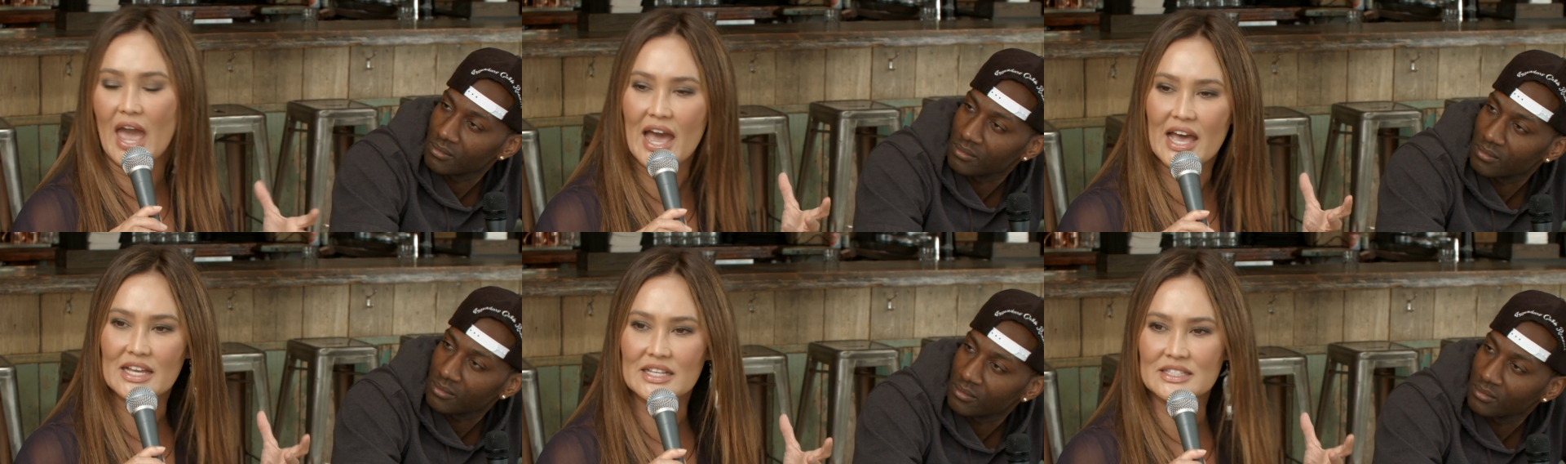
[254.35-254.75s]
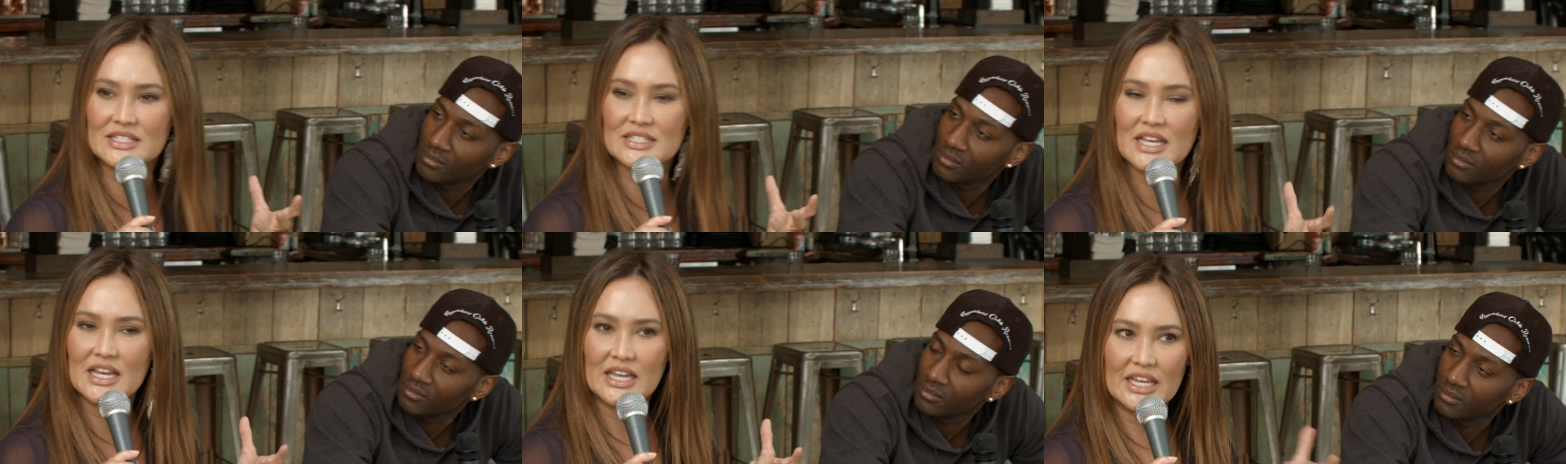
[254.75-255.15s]

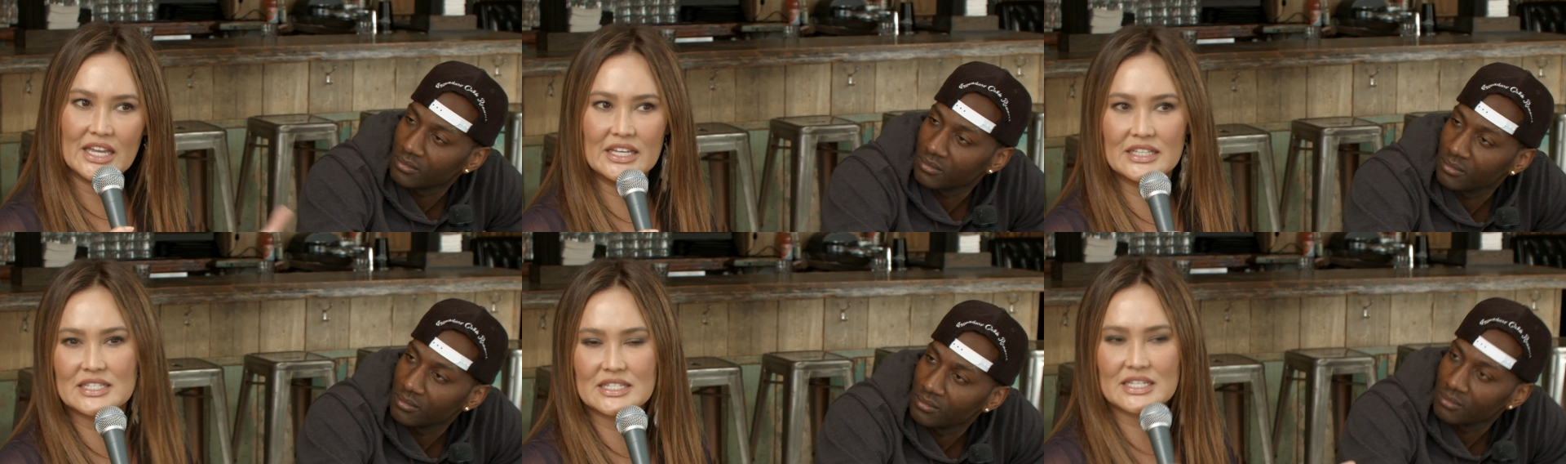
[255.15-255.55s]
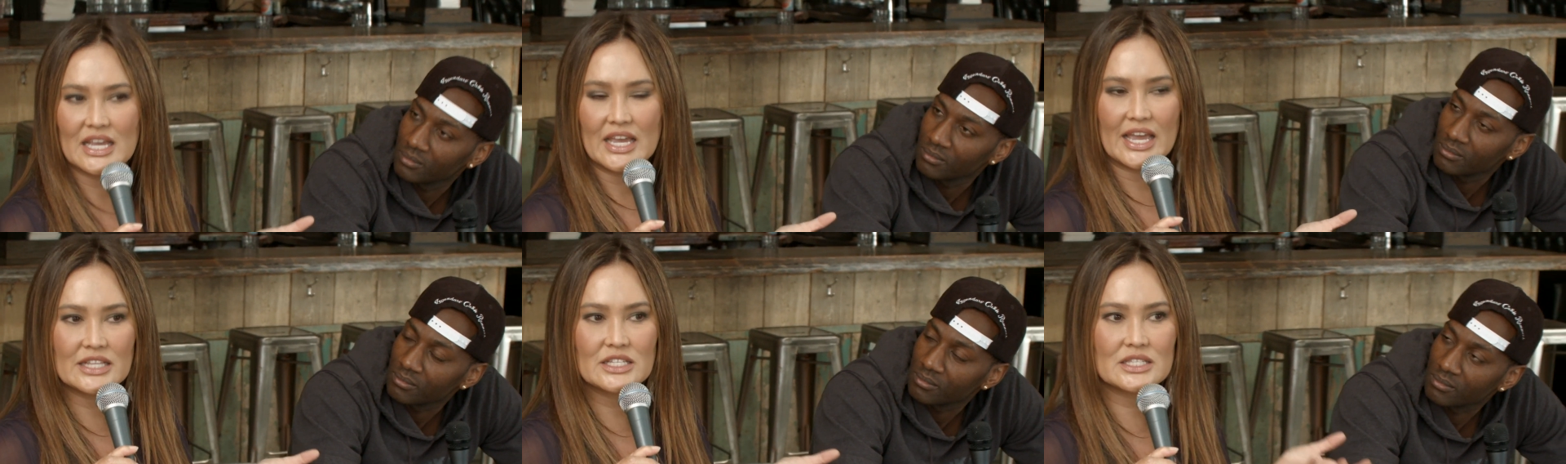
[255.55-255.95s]
Speaker 1: And it's
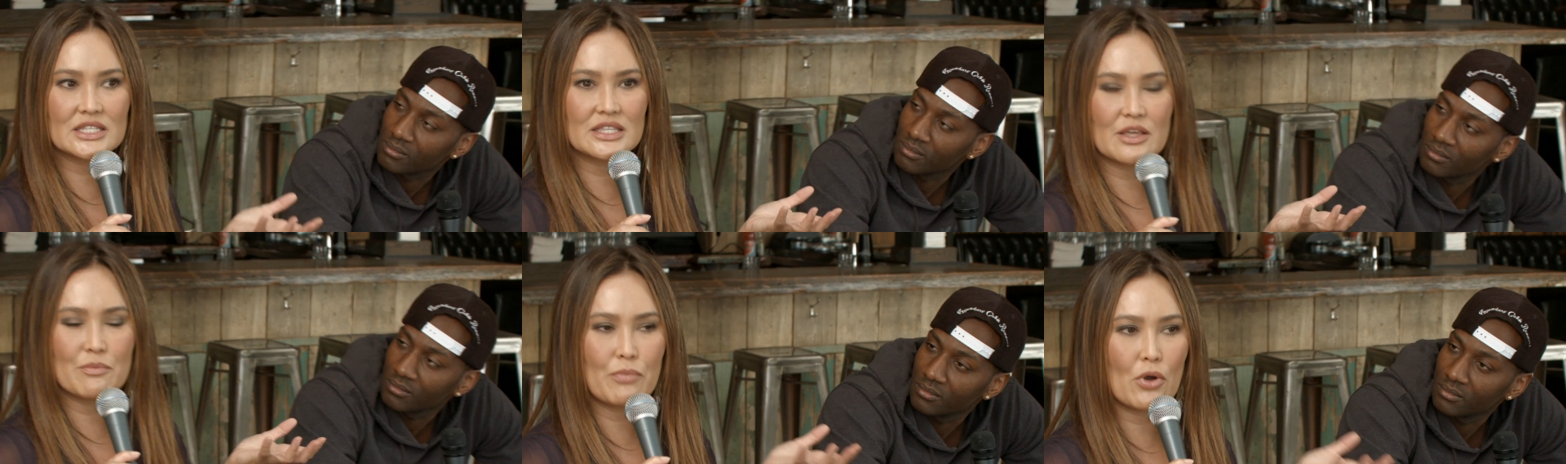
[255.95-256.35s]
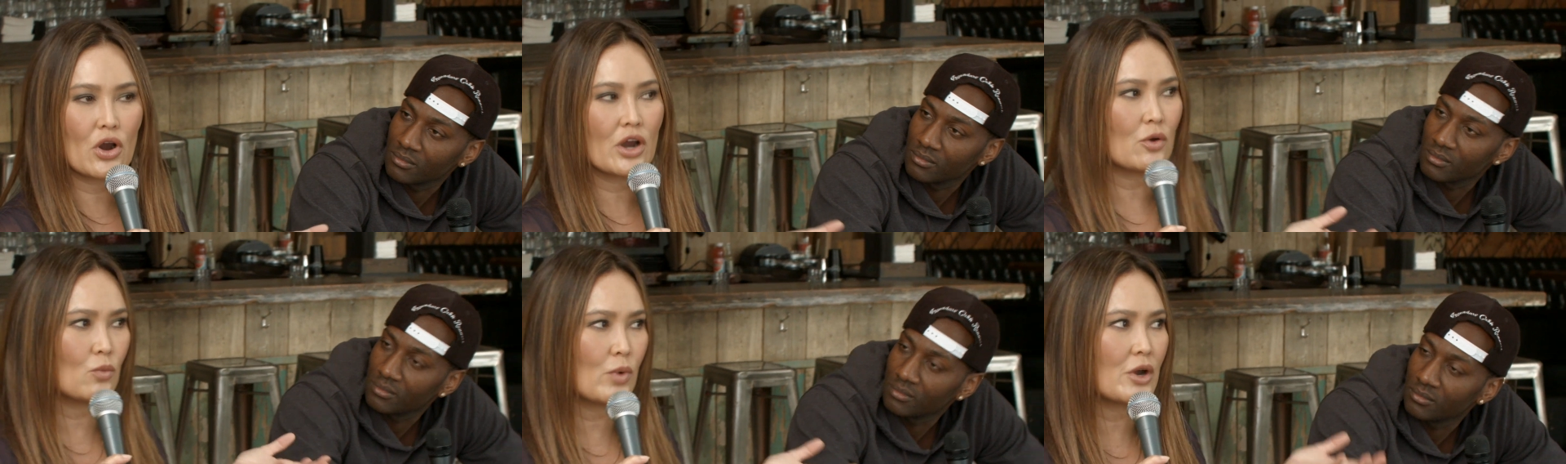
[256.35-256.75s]
the
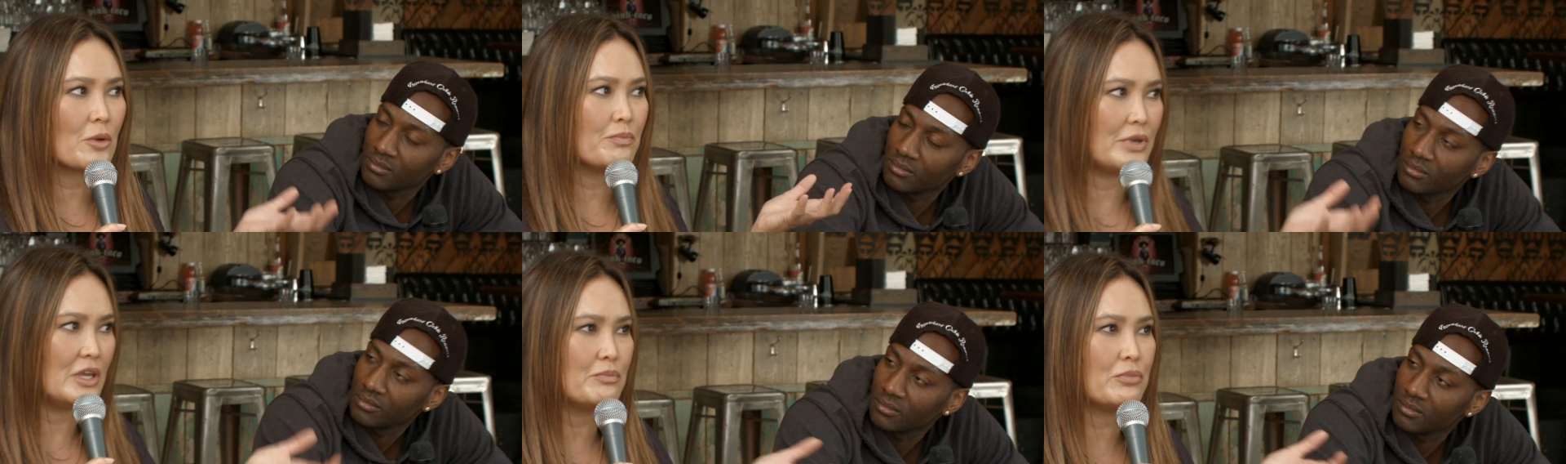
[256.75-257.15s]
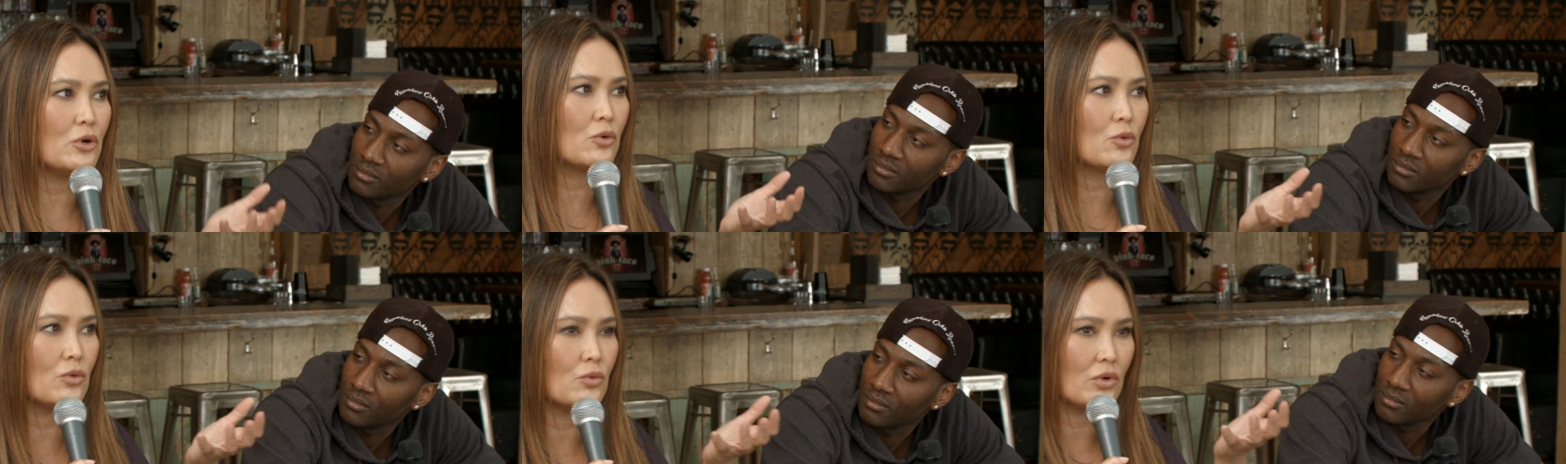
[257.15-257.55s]
part where
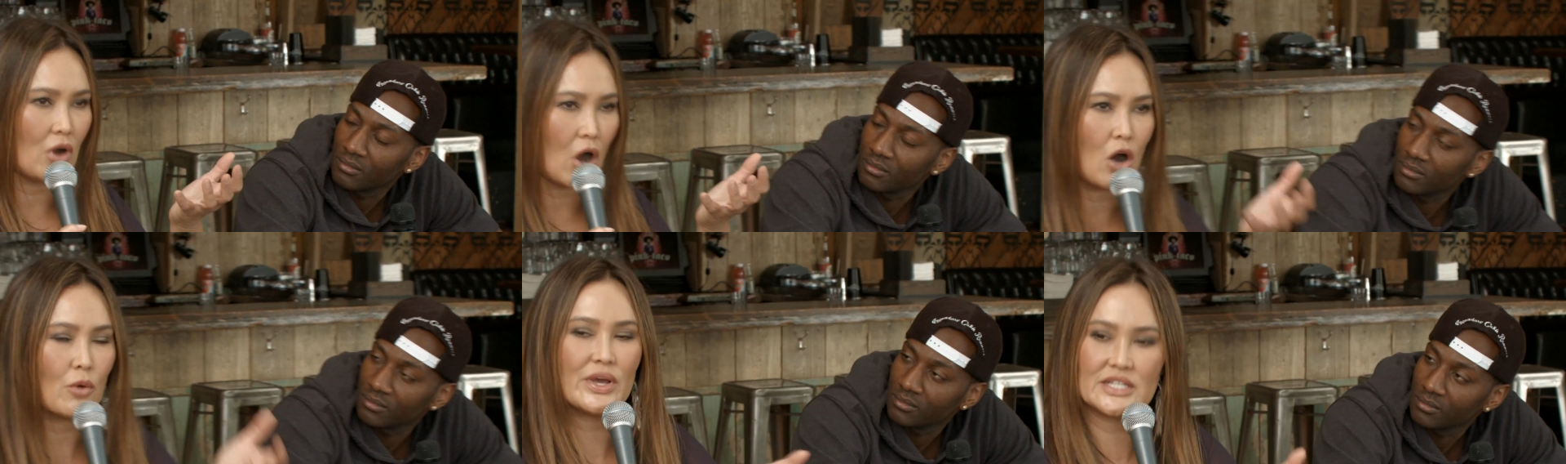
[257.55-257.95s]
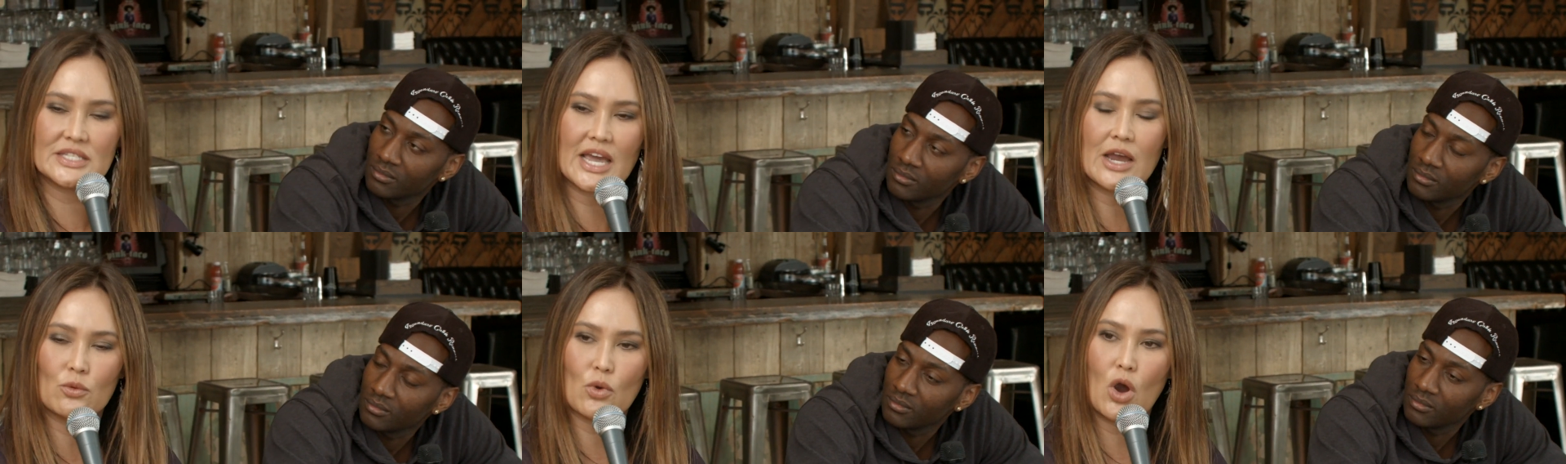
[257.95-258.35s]
people always
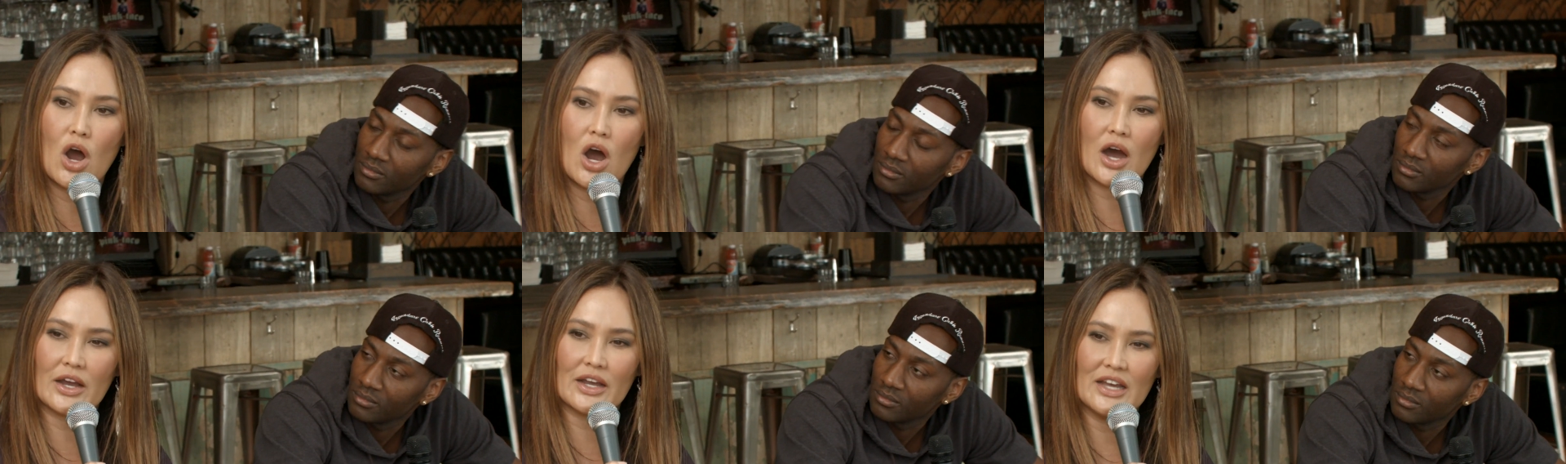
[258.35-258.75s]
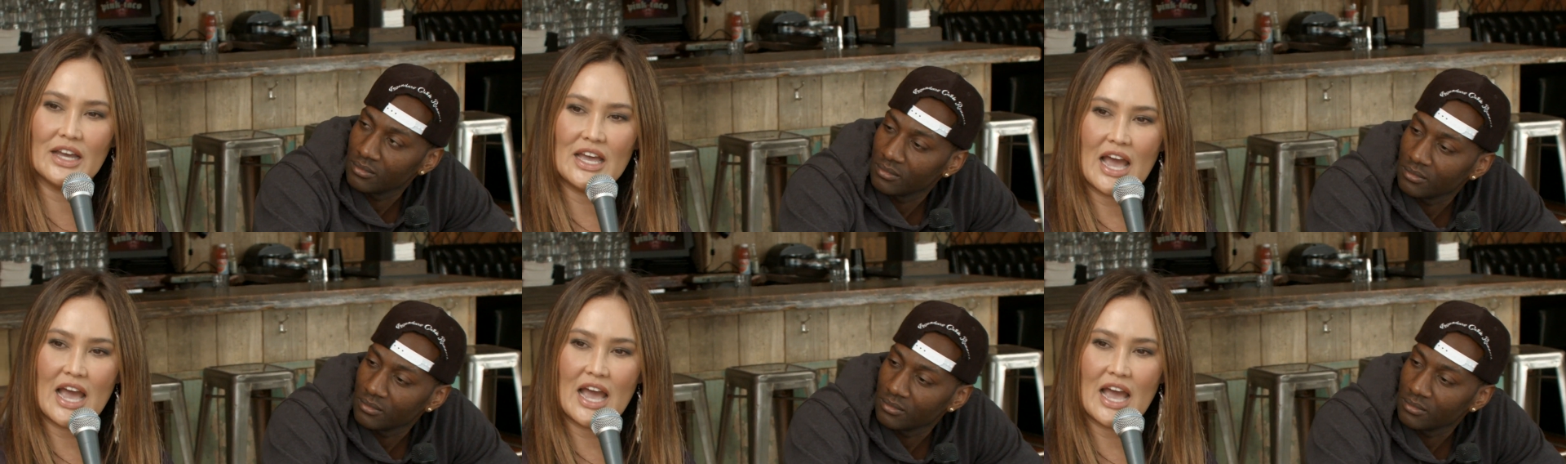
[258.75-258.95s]
get wrong.